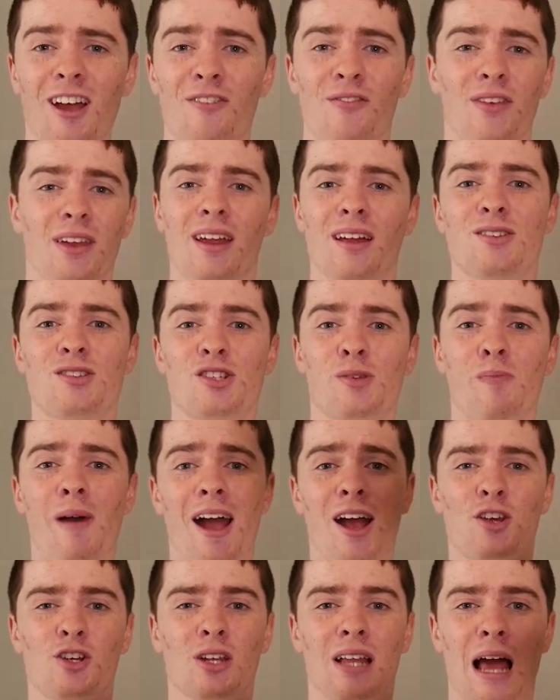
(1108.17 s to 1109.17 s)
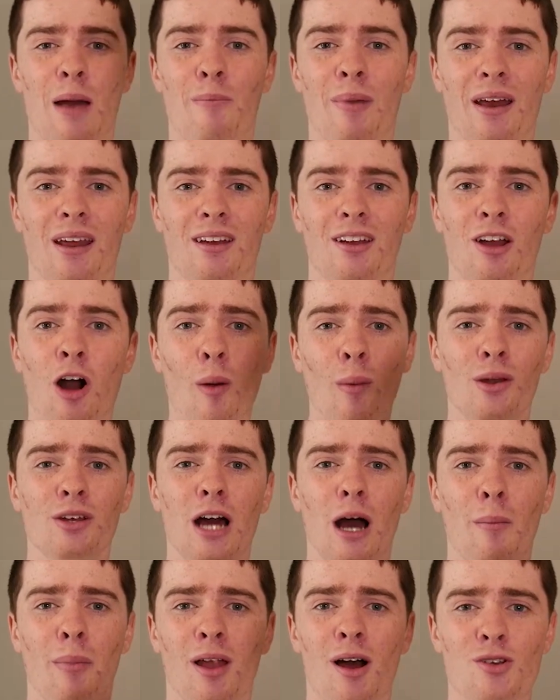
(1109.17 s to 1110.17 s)
If you did, smash the like button, comment
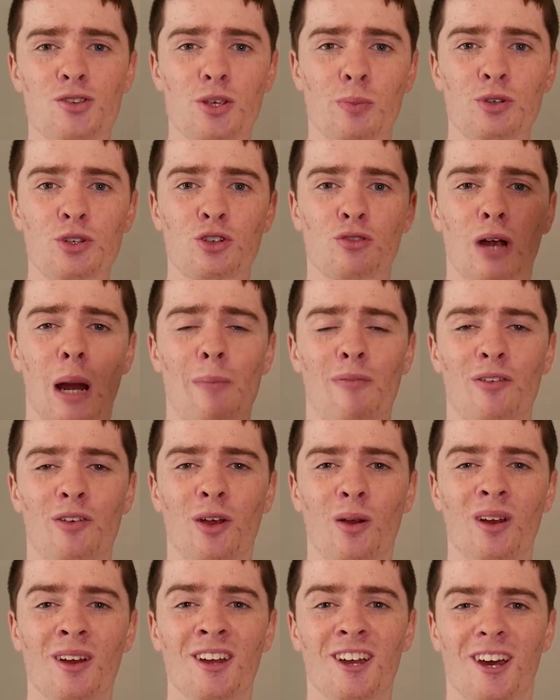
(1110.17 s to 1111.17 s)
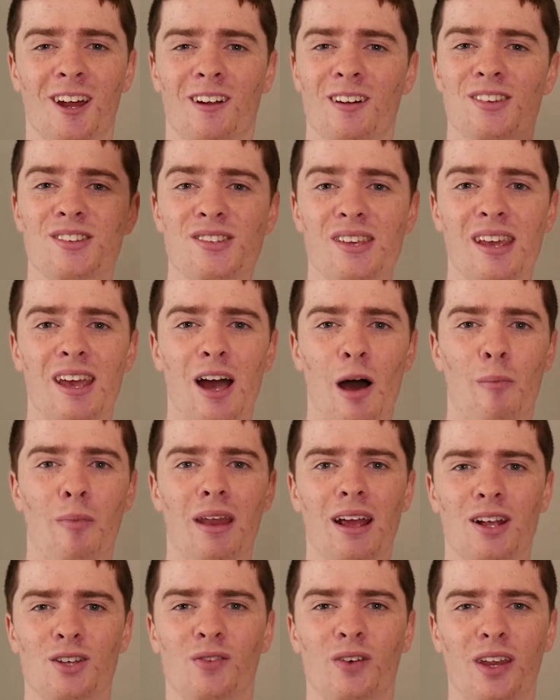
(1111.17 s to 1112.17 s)
down below, subscribe if you're new, and I'll see you in the
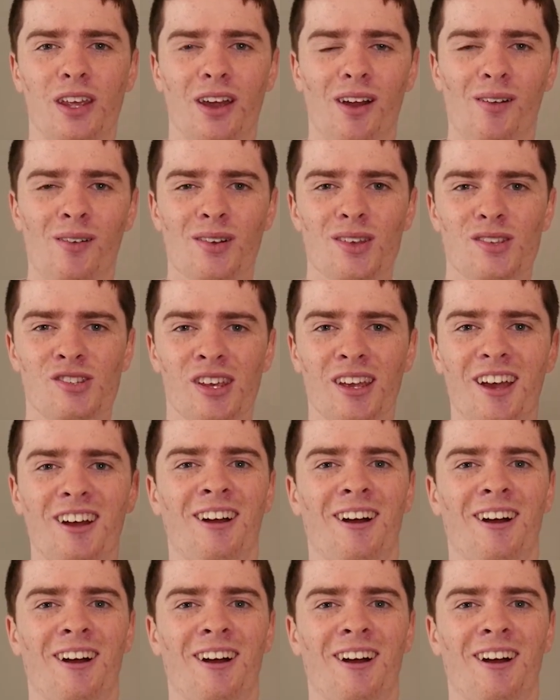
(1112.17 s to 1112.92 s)
next video. See